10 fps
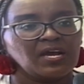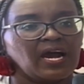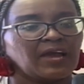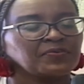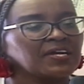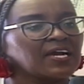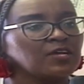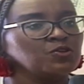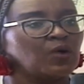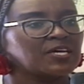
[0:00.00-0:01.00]
I think
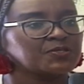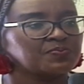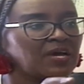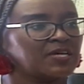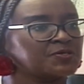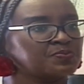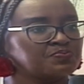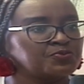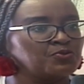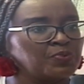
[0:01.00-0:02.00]
you as
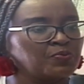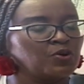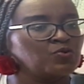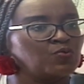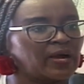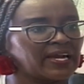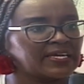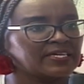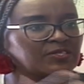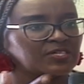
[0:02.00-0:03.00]
two people who work
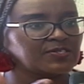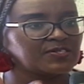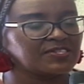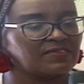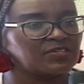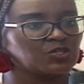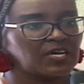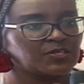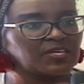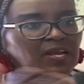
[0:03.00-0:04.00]
in church and serve in
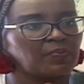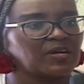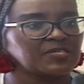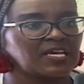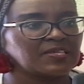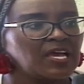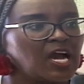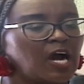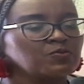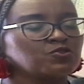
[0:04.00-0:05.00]
church and are pastors,
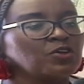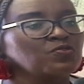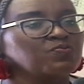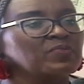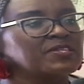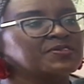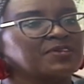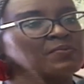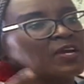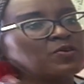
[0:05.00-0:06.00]
I'm sure you've made
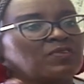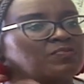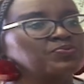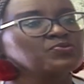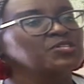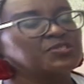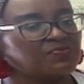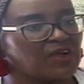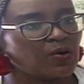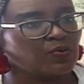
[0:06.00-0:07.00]
some kind of a purity
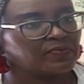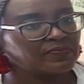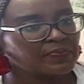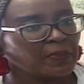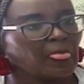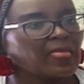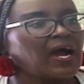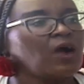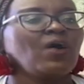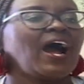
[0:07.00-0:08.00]
vow.
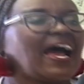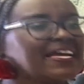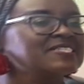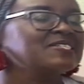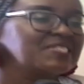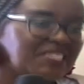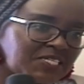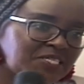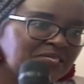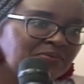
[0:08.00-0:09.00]
How hard is
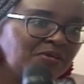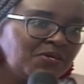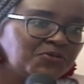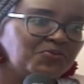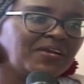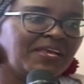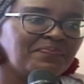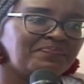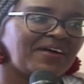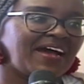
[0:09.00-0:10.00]
it to
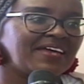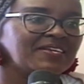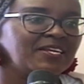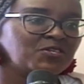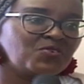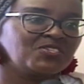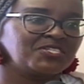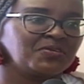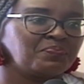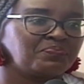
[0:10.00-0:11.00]
keep a
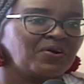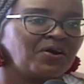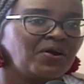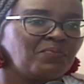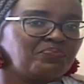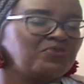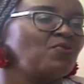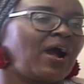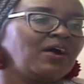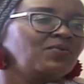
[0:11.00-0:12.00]
relationship
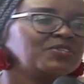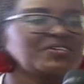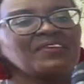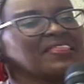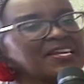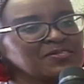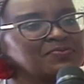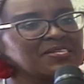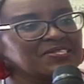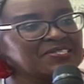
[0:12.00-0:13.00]
pure, whatever that
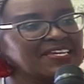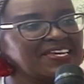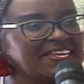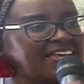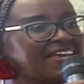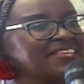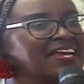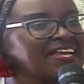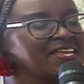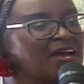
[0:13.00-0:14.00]
means, in the
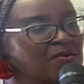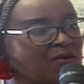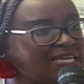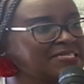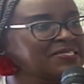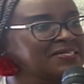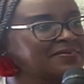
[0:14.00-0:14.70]
Kenyan world?